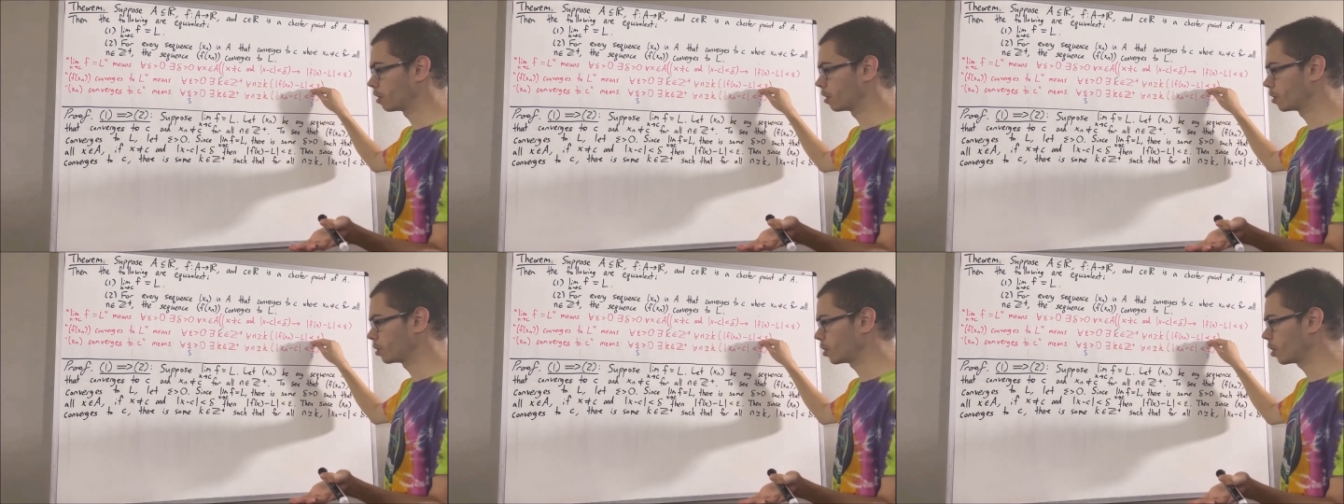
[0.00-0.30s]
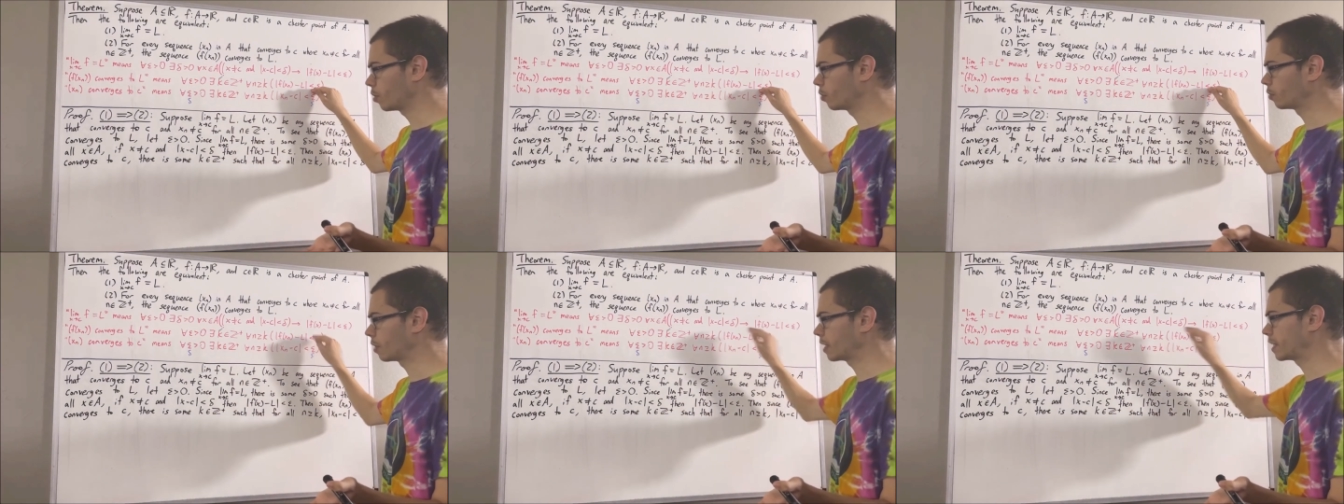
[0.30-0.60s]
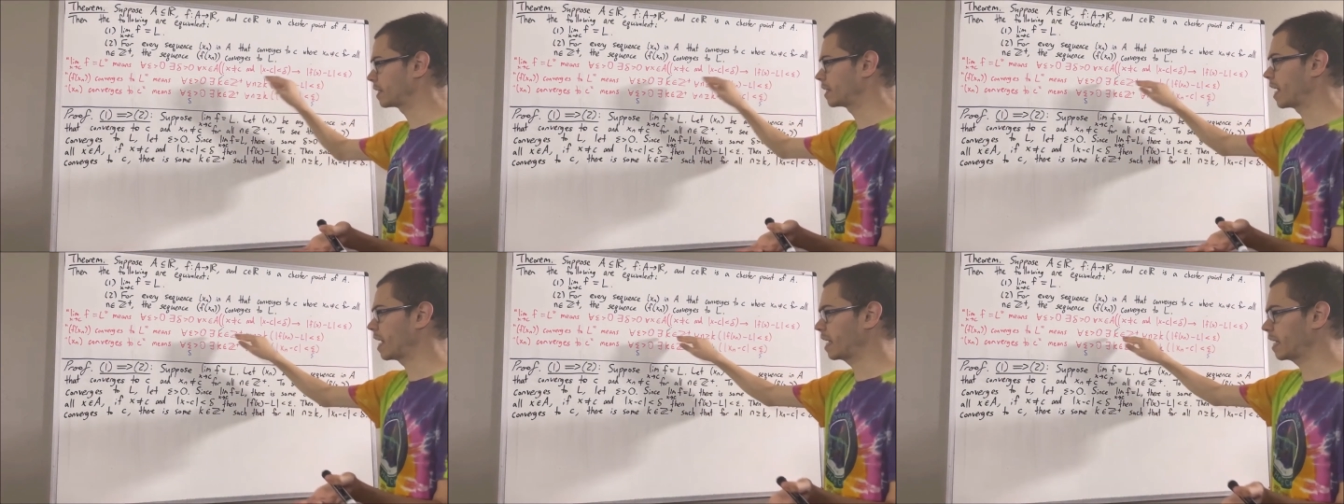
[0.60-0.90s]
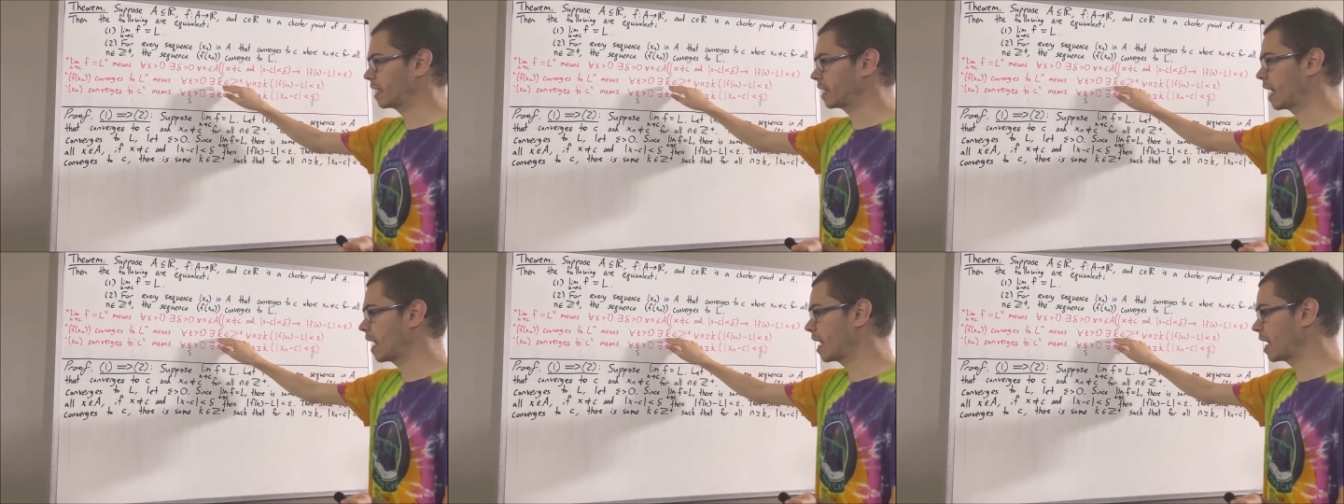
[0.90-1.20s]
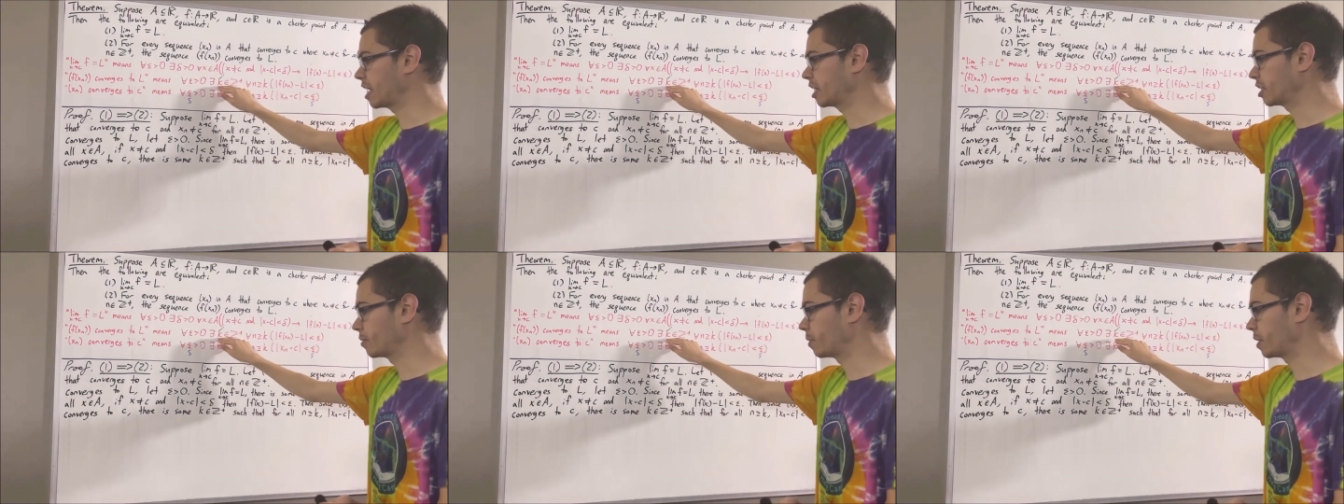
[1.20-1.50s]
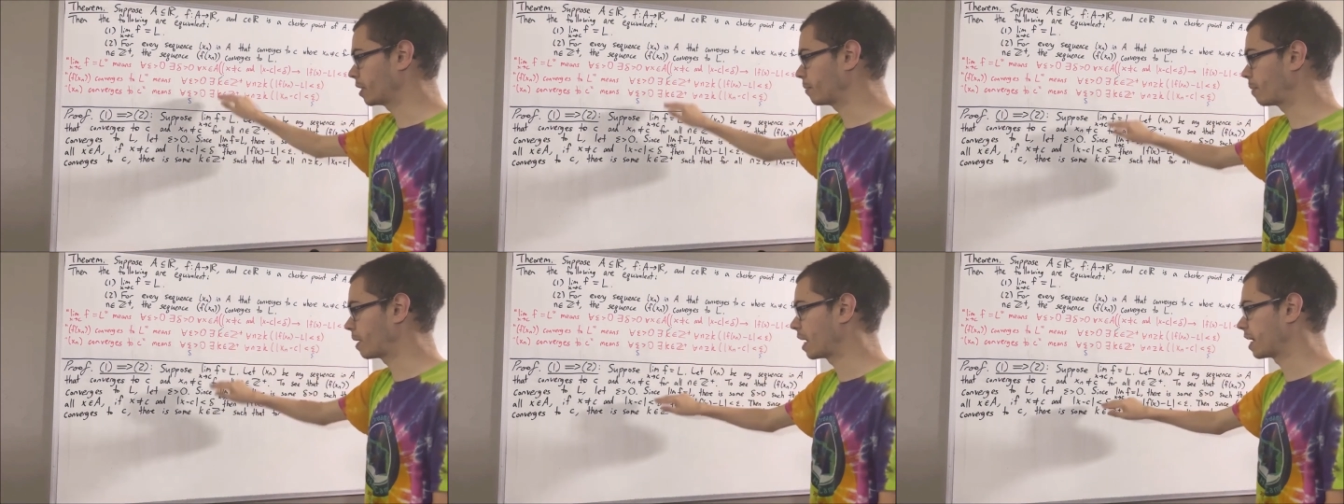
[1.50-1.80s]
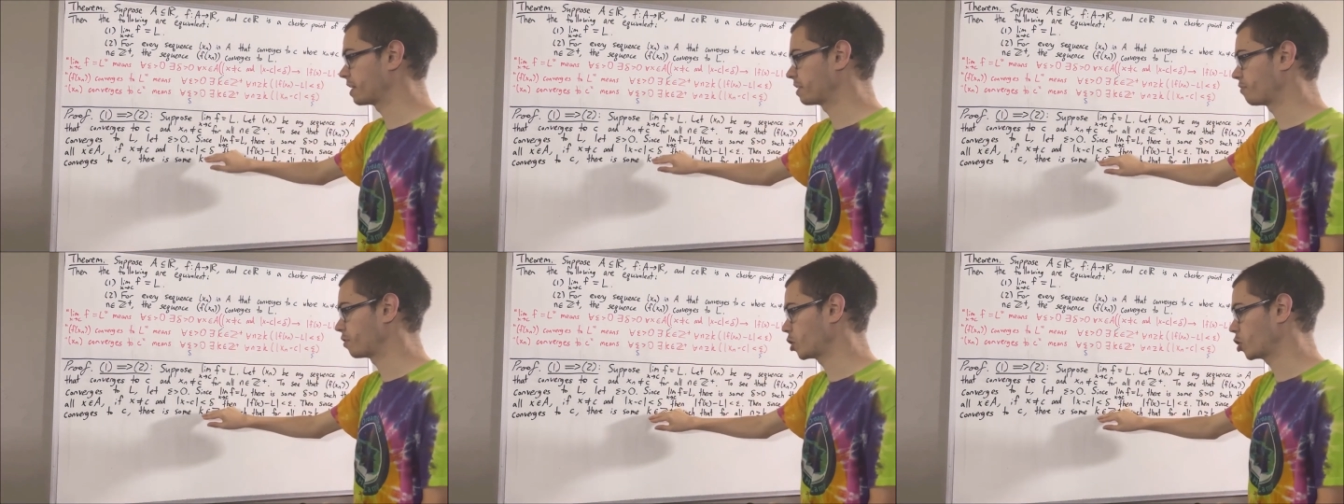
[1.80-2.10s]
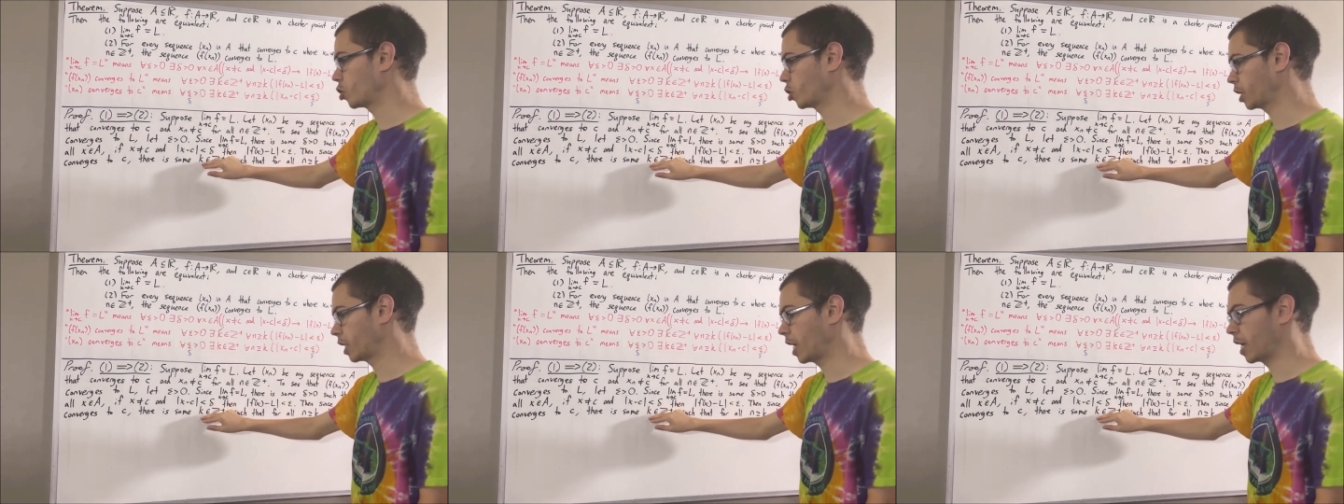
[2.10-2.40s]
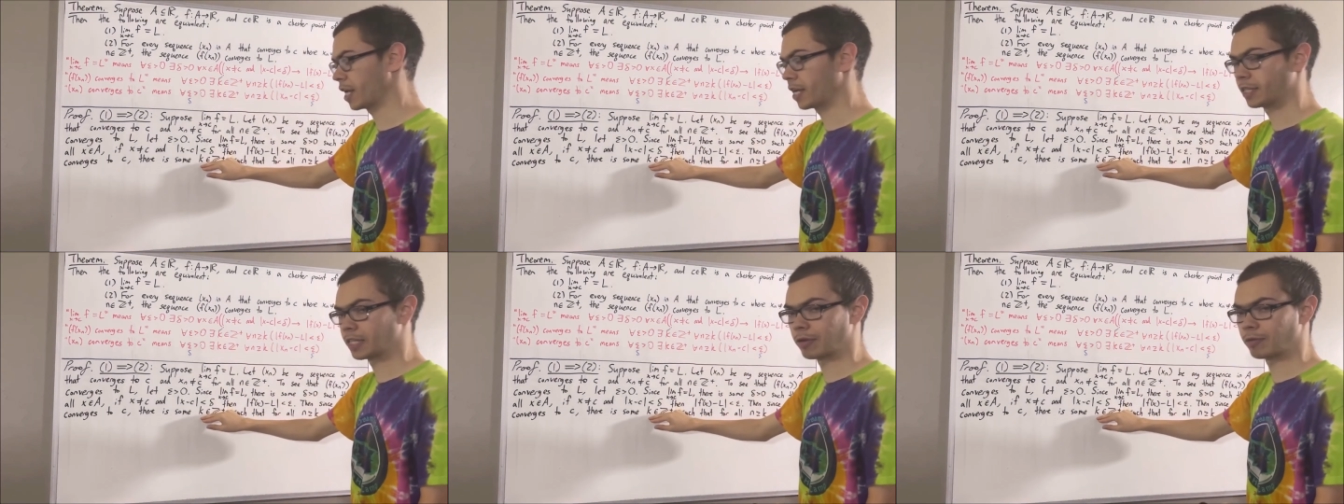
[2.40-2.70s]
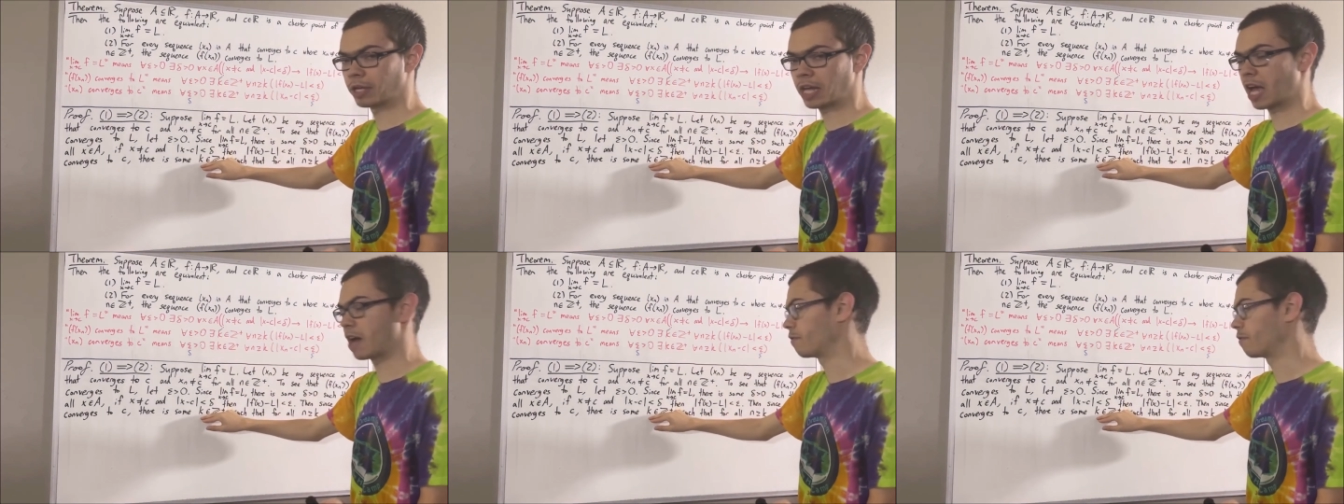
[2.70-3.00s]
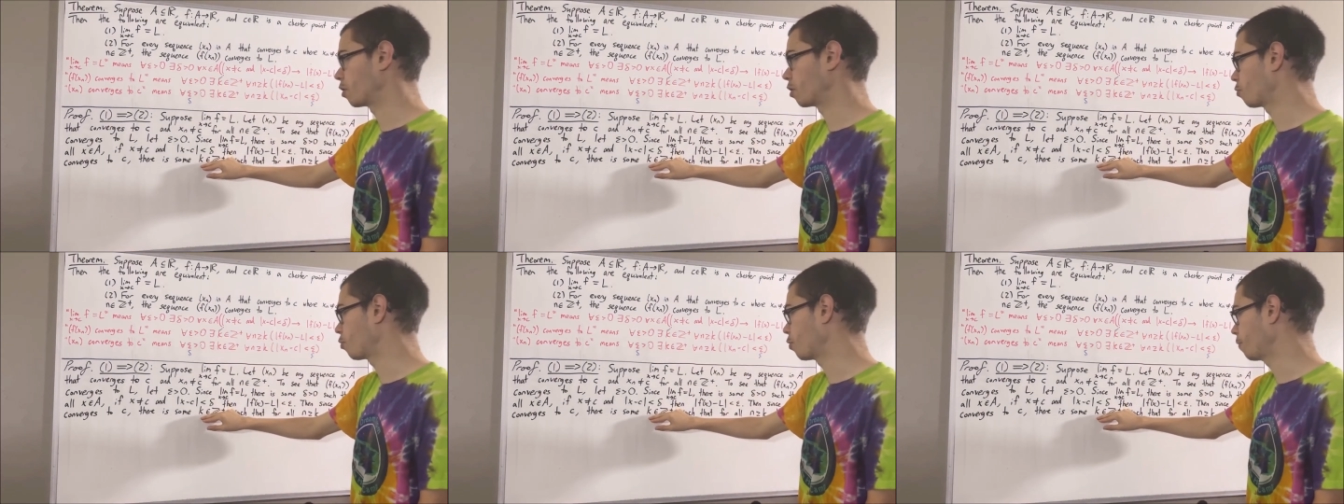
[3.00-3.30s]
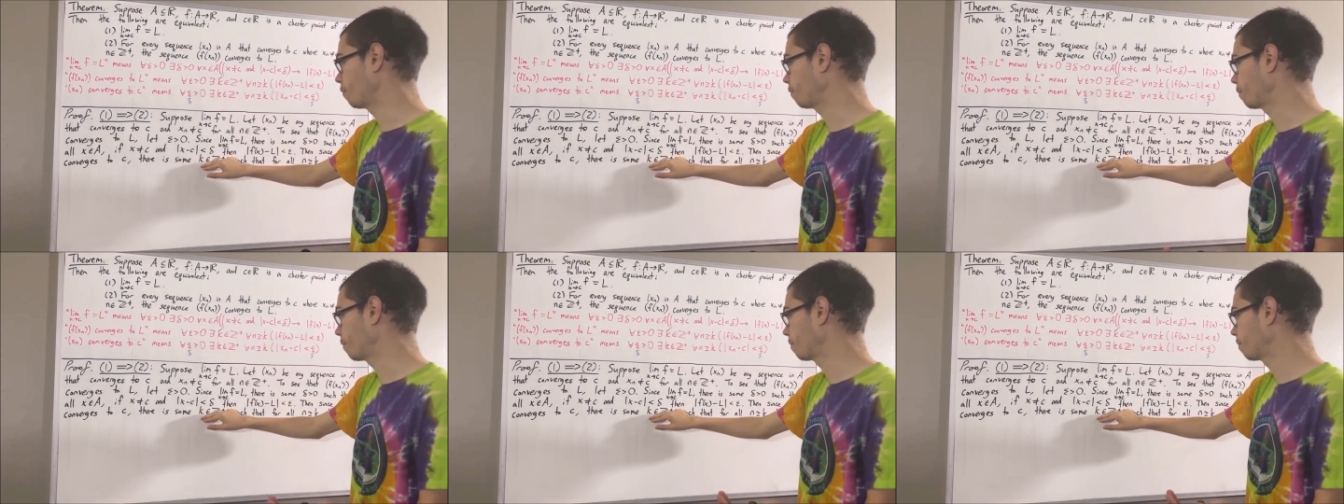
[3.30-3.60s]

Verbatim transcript: So let's take k to be the positive integer k that we have in our proof.